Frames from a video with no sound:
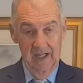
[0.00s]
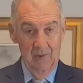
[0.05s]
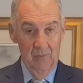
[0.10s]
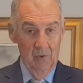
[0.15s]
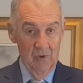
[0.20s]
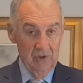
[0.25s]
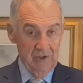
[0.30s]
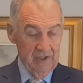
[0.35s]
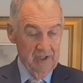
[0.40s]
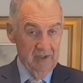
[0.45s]
I
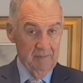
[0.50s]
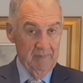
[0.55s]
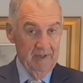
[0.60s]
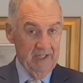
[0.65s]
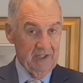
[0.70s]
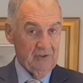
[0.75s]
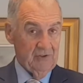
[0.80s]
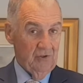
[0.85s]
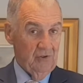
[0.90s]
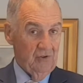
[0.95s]
walked in the
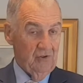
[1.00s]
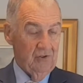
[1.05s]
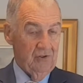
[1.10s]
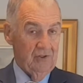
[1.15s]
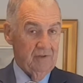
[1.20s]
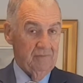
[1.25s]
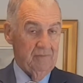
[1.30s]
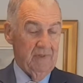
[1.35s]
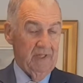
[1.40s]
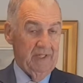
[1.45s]
back
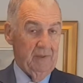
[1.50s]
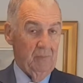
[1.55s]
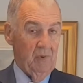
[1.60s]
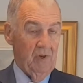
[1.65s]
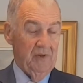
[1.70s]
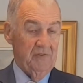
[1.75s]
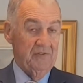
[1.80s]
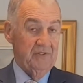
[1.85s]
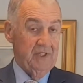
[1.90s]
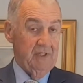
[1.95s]
door and my
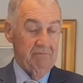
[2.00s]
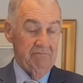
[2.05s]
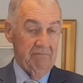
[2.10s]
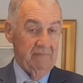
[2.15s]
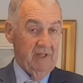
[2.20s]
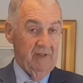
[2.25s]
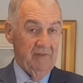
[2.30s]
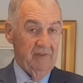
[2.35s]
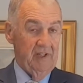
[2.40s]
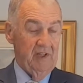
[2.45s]
wife said,
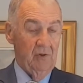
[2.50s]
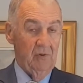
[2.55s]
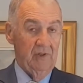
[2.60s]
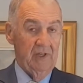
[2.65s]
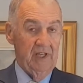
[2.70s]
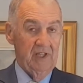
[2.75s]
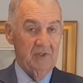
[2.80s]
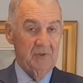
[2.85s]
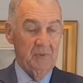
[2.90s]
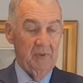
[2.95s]
everything
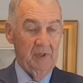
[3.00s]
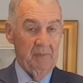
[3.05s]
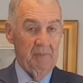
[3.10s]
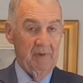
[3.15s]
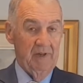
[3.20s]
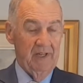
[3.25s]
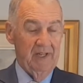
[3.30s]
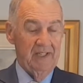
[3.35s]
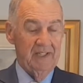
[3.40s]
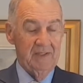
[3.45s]
okay, sweetie
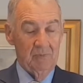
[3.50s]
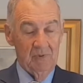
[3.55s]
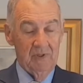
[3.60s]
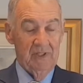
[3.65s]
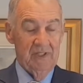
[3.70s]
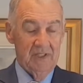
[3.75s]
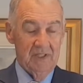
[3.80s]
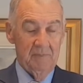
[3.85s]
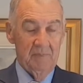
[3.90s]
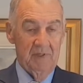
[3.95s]
pie? I said,
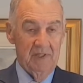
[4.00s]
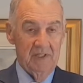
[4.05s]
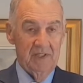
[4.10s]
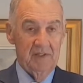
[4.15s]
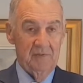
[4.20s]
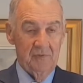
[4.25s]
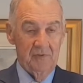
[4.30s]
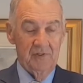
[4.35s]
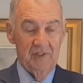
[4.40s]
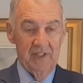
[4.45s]
well, it's been a
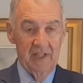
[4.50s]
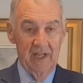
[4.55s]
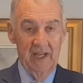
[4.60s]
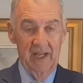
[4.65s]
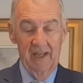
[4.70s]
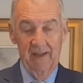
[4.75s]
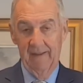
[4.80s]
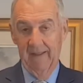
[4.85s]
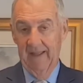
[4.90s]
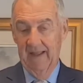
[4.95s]
different
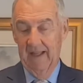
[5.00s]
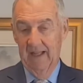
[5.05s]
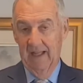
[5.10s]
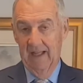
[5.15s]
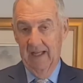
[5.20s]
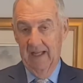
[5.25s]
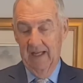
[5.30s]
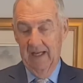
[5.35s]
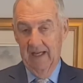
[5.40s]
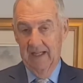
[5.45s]
day.
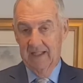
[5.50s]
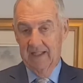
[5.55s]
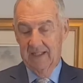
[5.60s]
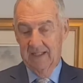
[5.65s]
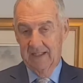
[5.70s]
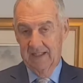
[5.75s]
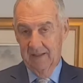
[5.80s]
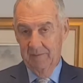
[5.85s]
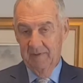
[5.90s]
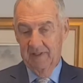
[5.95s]
I
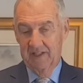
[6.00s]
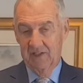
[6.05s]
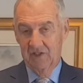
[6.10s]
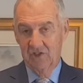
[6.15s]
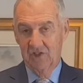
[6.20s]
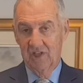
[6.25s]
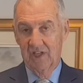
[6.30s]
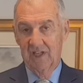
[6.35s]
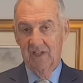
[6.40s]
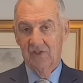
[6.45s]
said, let me get
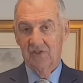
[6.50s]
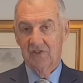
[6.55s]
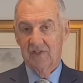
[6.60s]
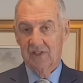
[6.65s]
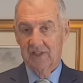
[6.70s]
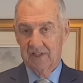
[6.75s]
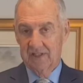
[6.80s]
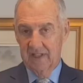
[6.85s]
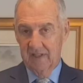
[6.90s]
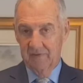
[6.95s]
changed
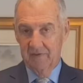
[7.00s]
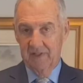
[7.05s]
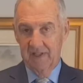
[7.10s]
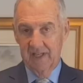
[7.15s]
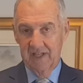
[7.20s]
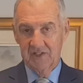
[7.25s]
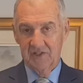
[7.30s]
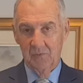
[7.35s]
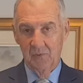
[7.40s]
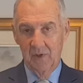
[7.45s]
and let's have a
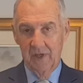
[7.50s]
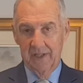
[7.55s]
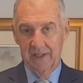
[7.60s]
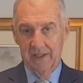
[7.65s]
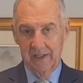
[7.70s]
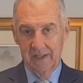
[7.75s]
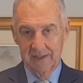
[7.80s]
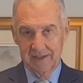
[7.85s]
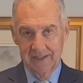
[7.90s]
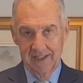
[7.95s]
glass of wine
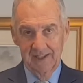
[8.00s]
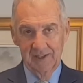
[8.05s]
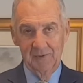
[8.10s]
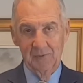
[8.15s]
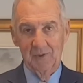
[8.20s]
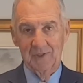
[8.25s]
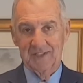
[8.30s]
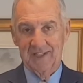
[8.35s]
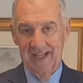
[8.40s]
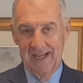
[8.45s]
and I'll tell you
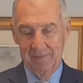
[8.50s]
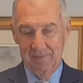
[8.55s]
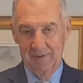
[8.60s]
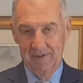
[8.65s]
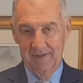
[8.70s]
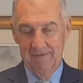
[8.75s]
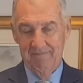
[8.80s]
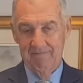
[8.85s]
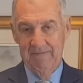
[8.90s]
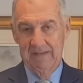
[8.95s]
what's
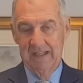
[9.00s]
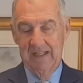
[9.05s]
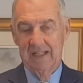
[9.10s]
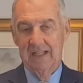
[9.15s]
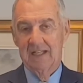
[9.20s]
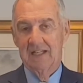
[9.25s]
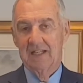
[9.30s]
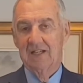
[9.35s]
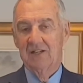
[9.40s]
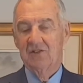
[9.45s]
happened.
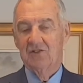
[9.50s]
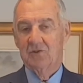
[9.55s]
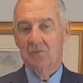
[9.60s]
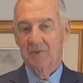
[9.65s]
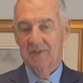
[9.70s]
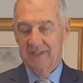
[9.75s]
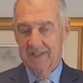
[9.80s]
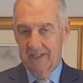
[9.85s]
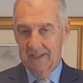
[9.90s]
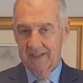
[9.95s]
So
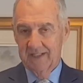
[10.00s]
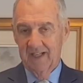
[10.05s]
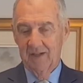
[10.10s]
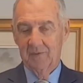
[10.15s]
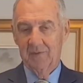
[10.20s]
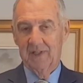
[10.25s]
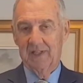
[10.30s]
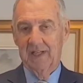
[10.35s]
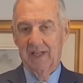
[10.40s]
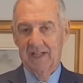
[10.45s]
we sat
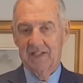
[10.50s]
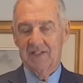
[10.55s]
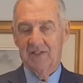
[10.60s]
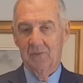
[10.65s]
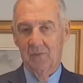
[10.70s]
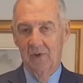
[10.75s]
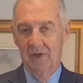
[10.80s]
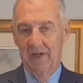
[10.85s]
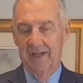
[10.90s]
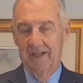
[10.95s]
down with a glass
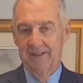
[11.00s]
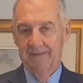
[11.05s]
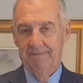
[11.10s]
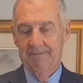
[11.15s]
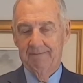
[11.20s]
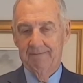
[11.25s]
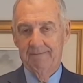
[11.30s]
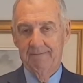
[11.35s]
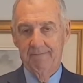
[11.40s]
of wine.